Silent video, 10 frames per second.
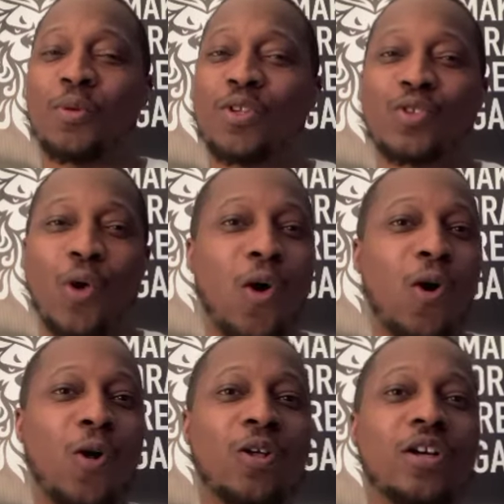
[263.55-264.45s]
But it's
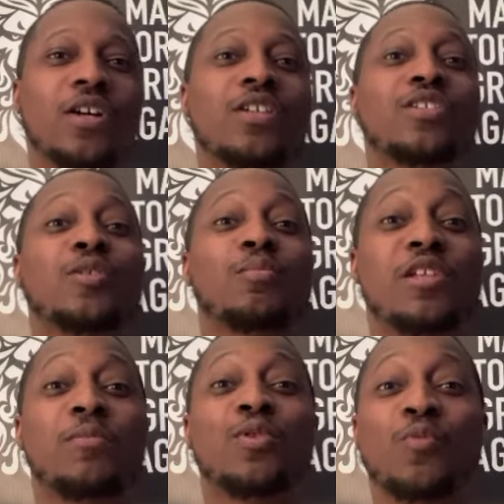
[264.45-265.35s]
all a
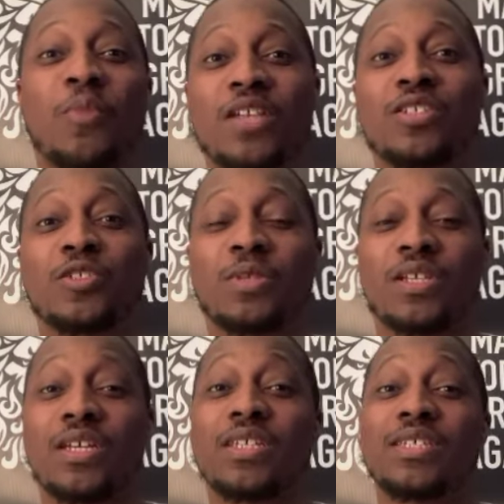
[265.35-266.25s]
subliminal message
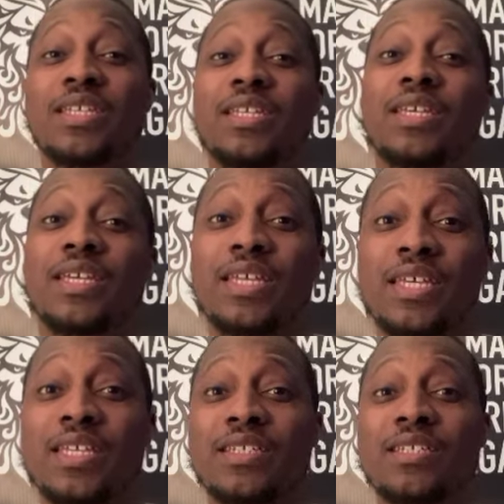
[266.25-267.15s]
because he
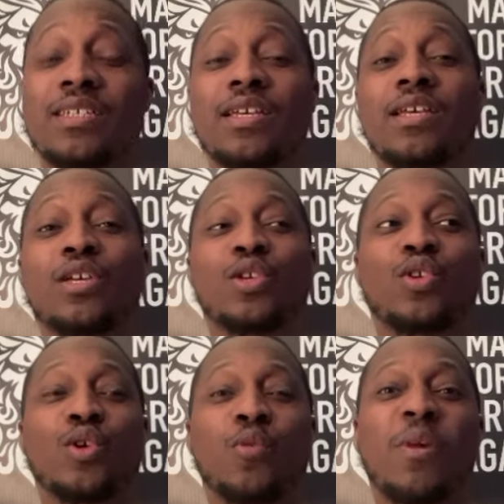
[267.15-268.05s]
is you
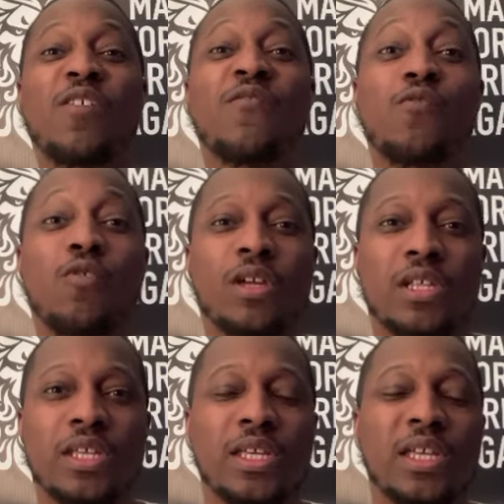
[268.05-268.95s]
know,
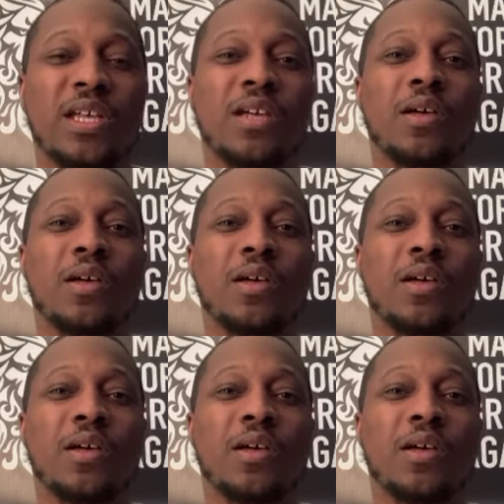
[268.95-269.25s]
metaphorically